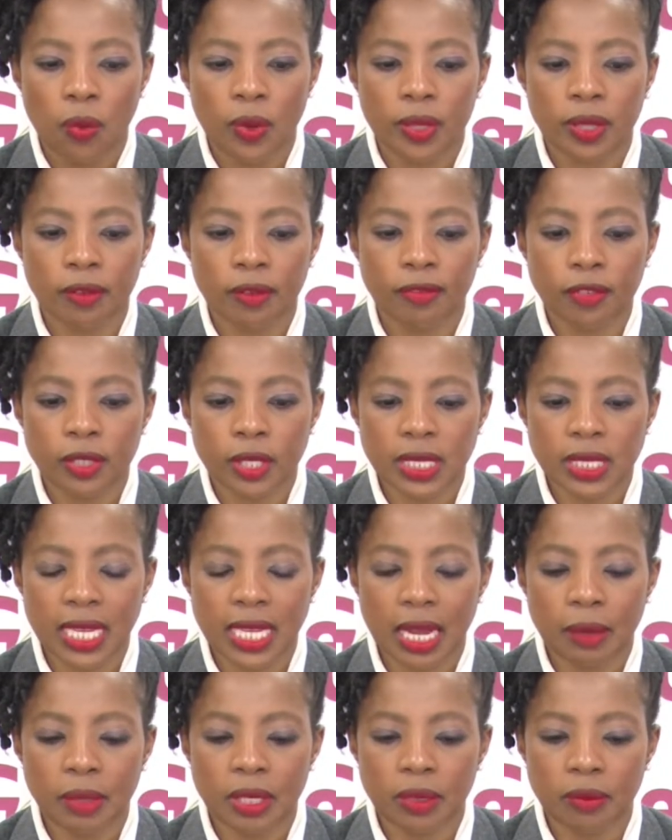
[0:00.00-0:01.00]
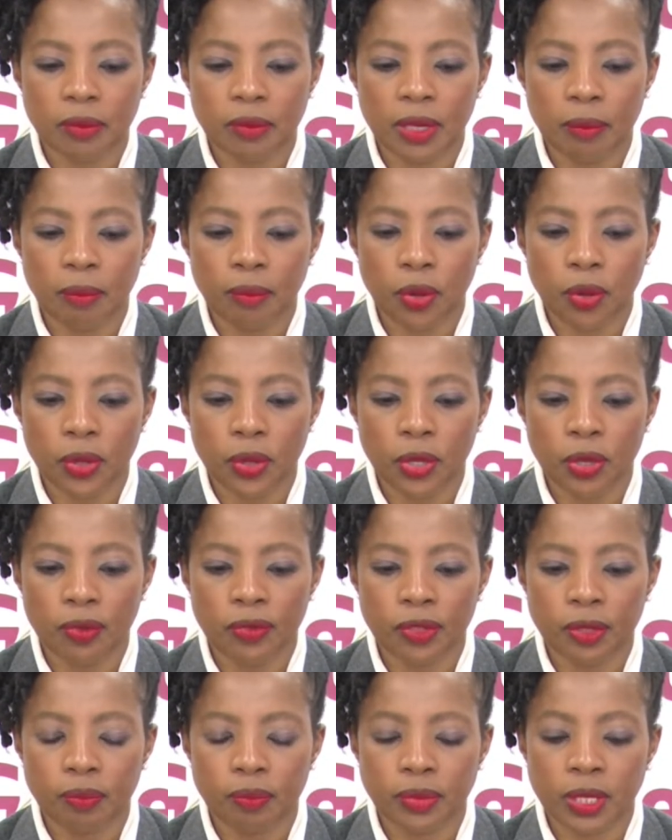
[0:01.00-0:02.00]
with a full-time employee
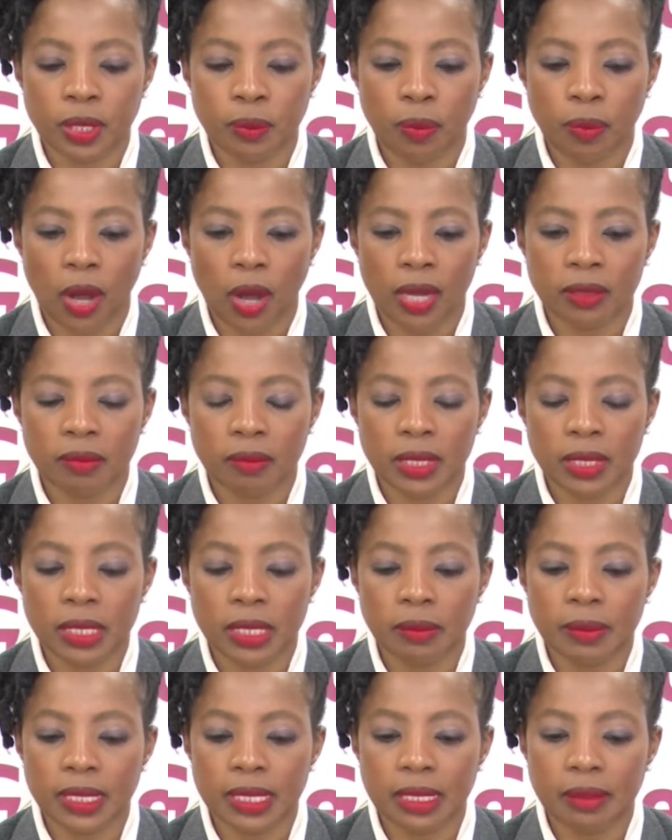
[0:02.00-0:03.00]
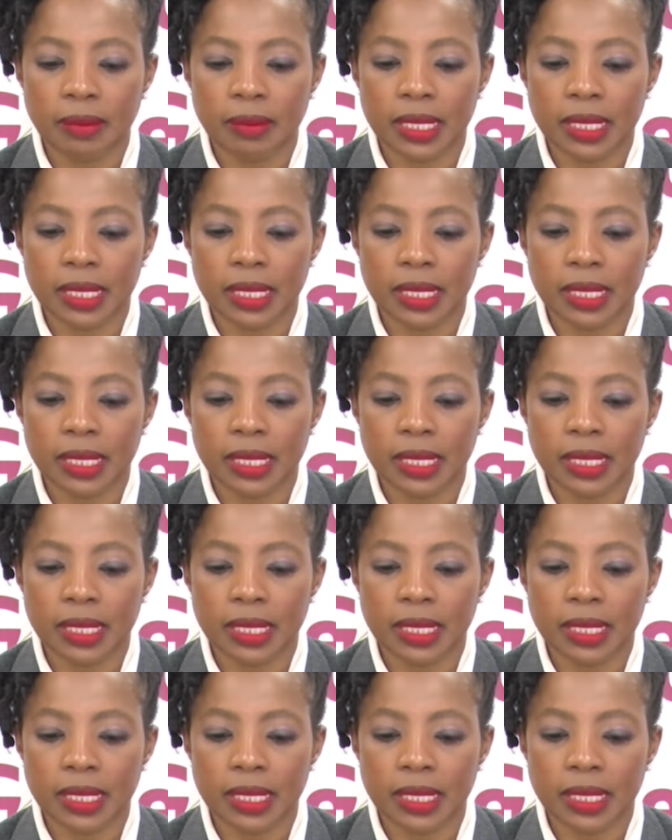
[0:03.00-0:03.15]
of the department, Mr.